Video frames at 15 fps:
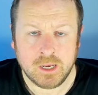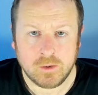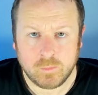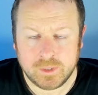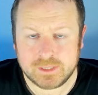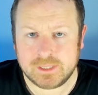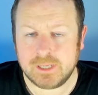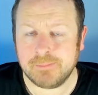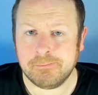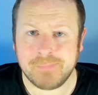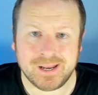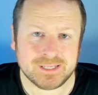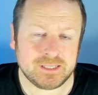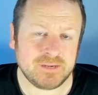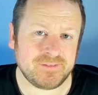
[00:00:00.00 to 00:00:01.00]
We're seeing
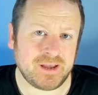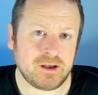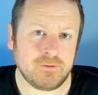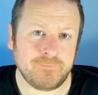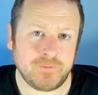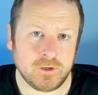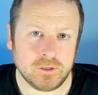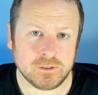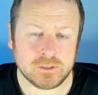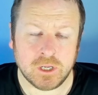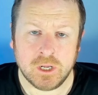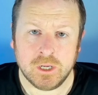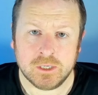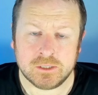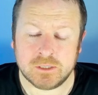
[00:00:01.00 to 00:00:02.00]
massive outflows
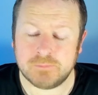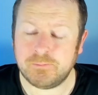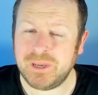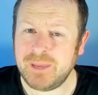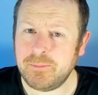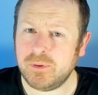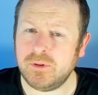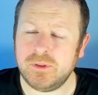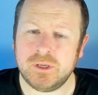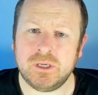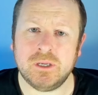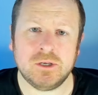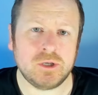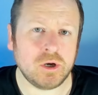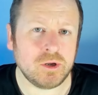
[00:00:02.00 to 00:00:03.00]
to people that you
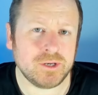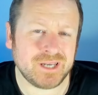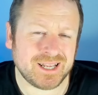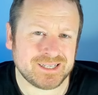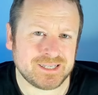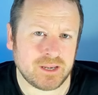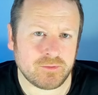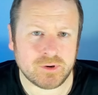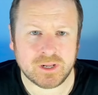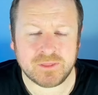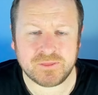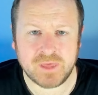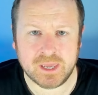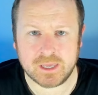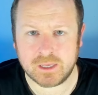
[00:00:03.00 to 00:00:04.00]
don't necessarily
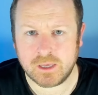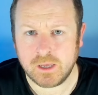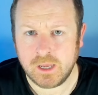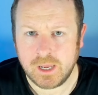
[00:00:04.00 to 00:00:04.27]
think.